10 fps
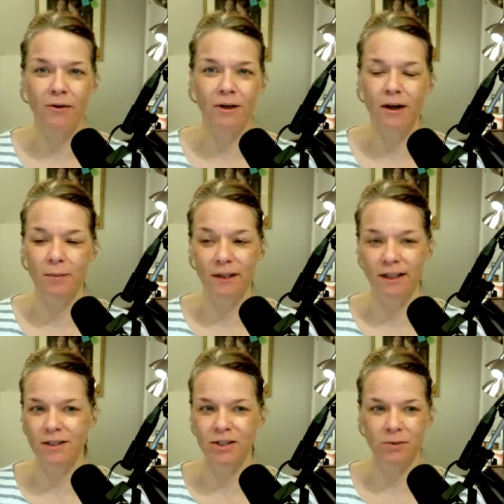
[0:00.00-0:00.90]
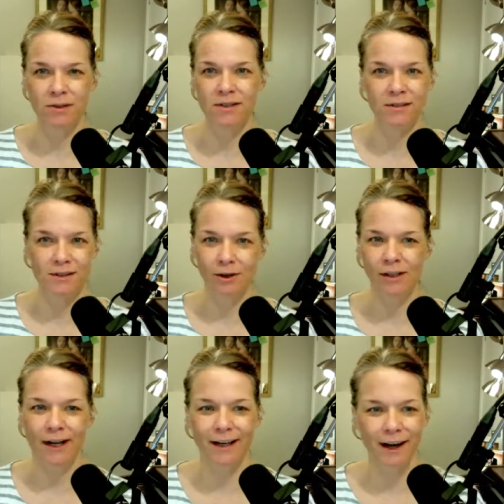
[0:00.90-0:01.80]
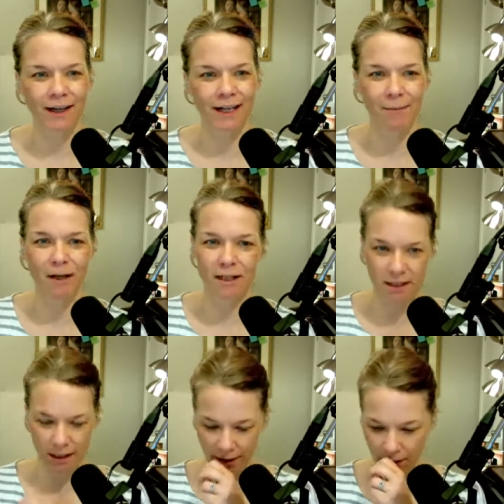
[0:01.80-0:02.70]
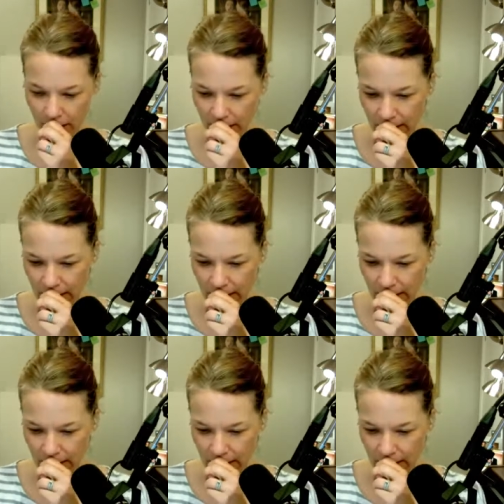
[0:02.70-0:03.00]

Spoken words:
No, because she was totally iconic. I'm not going to sing it like her.